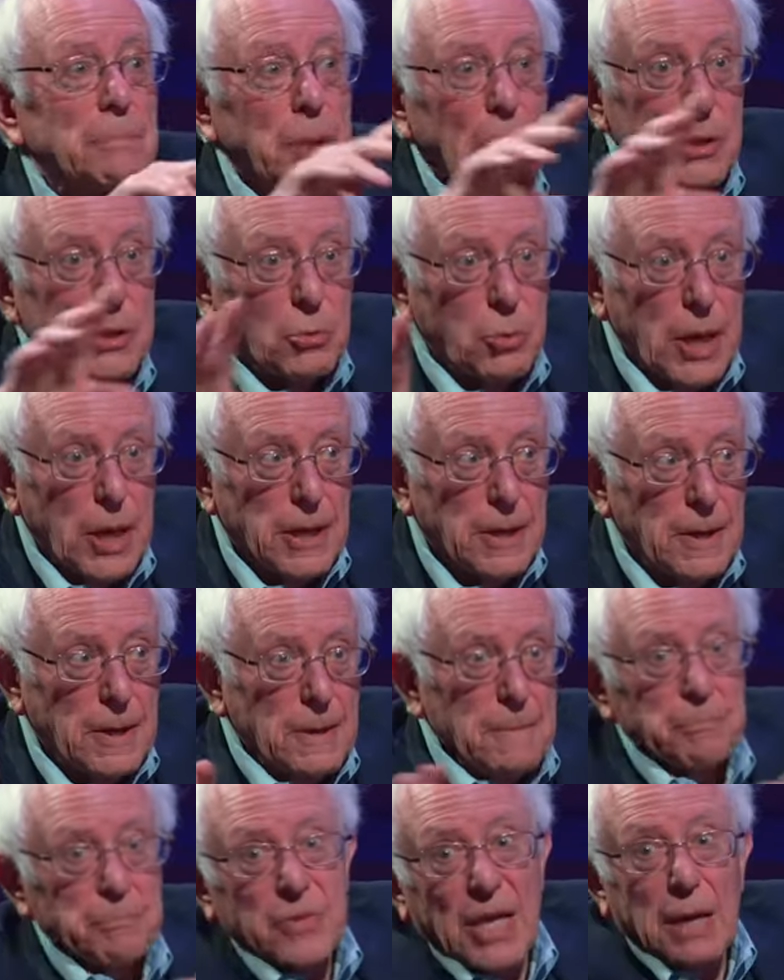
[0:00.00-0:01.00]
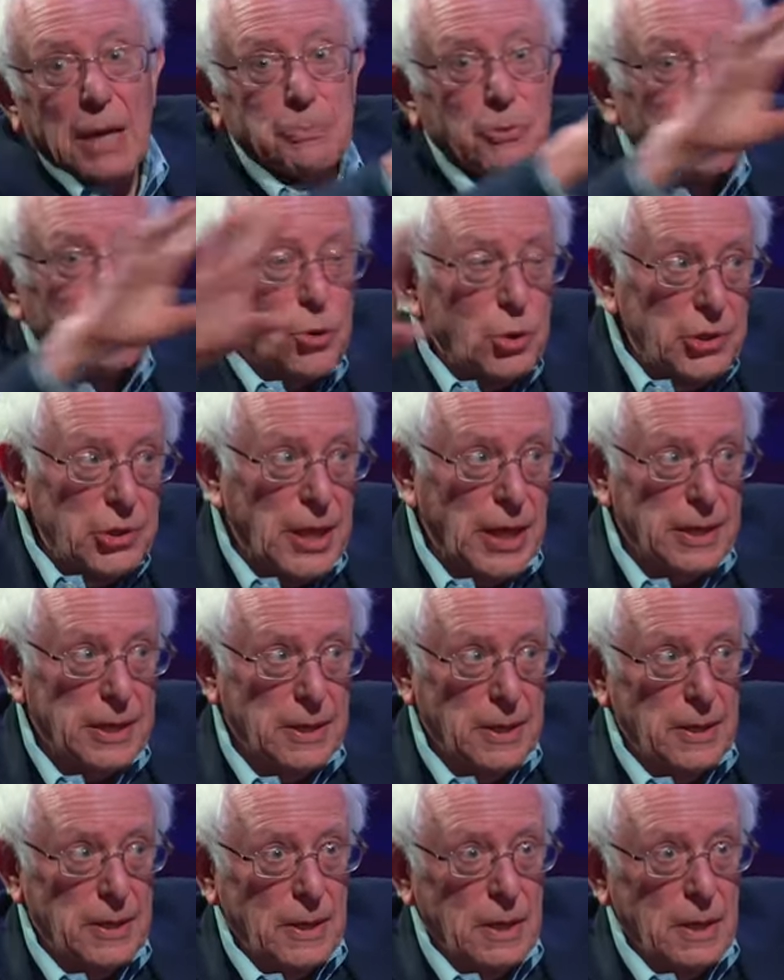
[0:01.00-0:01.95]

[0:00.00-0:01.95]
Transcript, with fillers: by the way, top of all that,